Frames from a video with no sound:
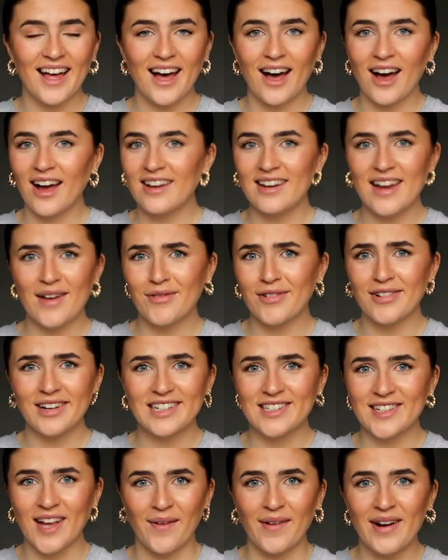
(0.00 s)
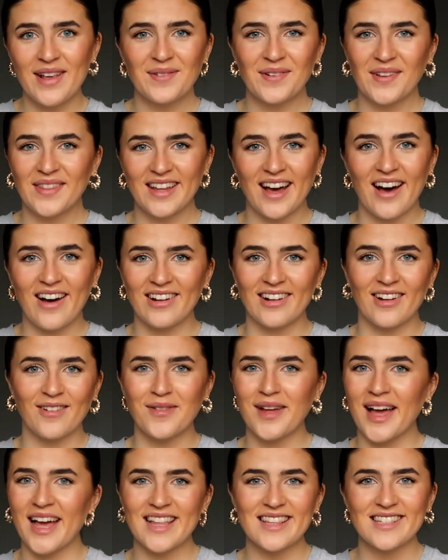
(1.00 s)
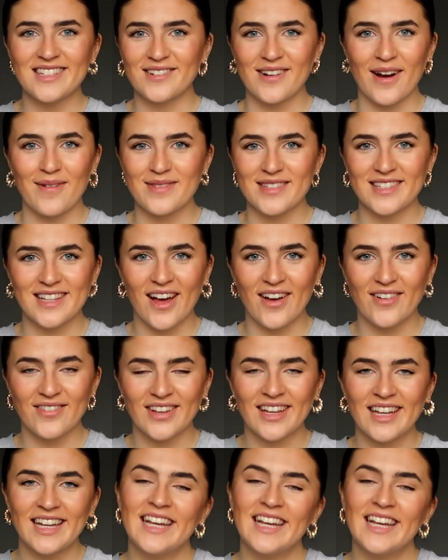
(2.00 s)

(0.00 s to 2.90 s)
I never really show anyone that aren't on my Instagram stuff.